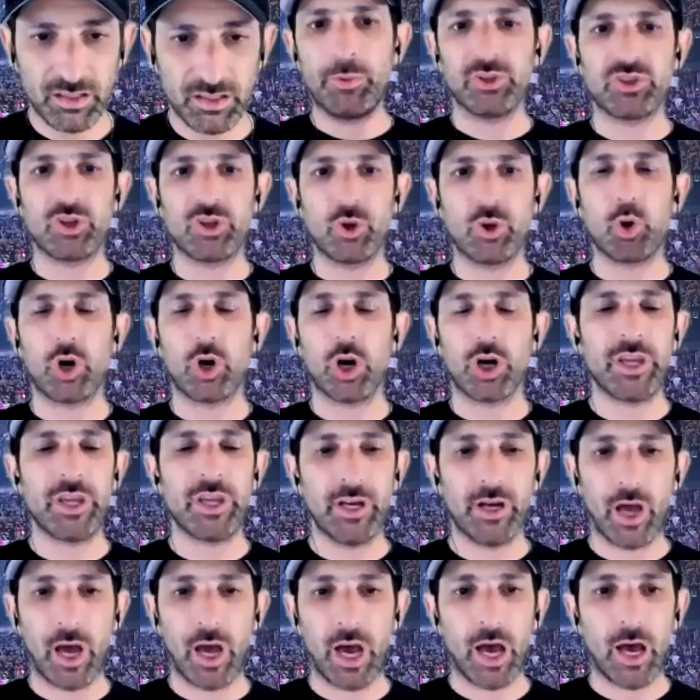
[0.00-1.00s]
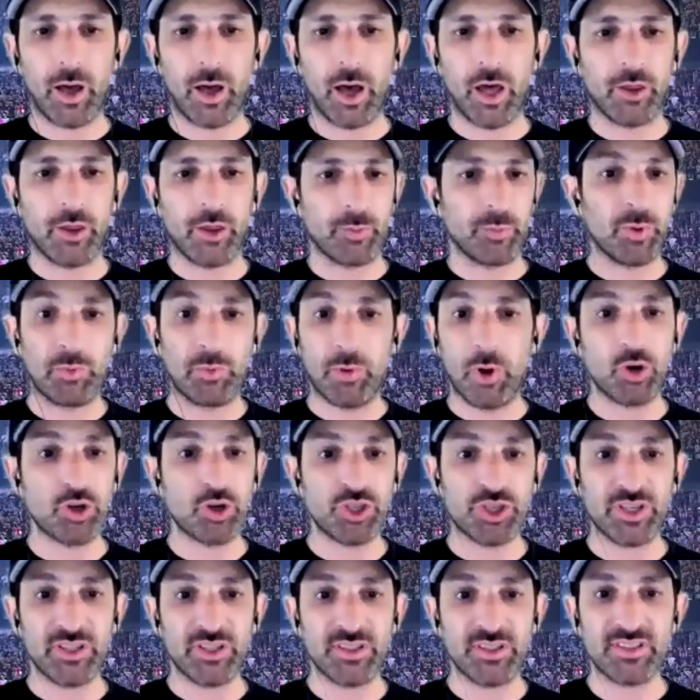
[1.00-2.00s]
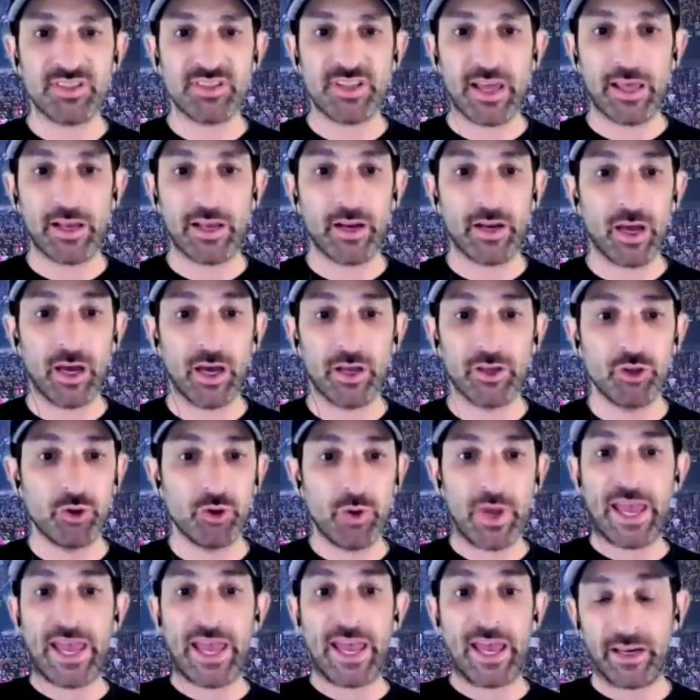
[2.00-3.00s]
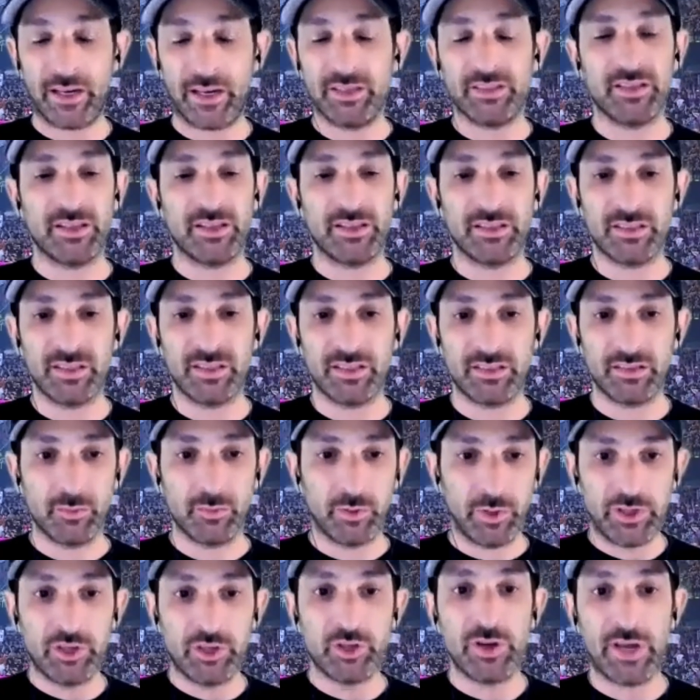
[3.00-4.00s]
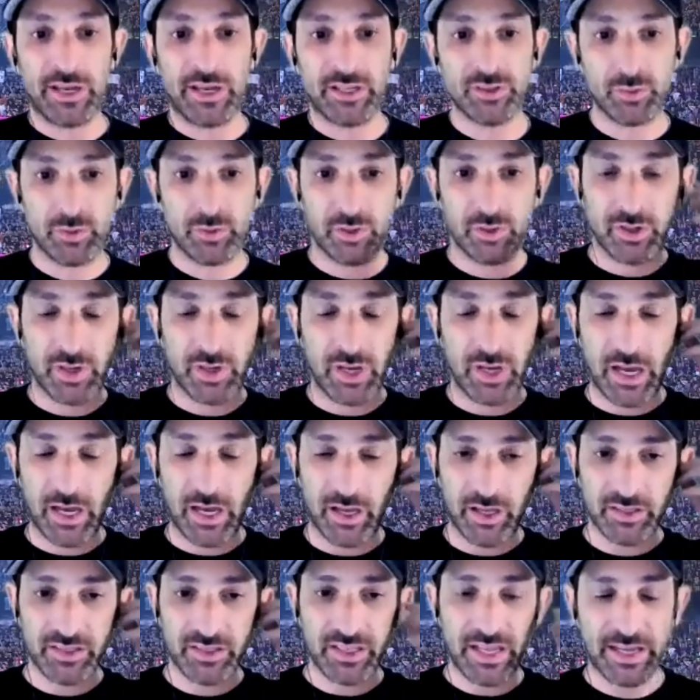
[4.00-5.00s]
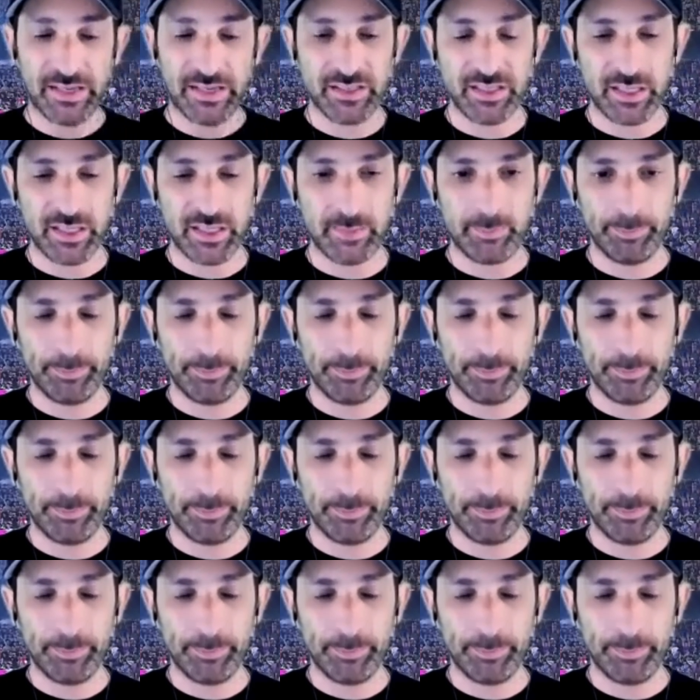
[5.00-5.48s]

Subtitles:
to work in other promotions that you hadn't when you guys were a tag team?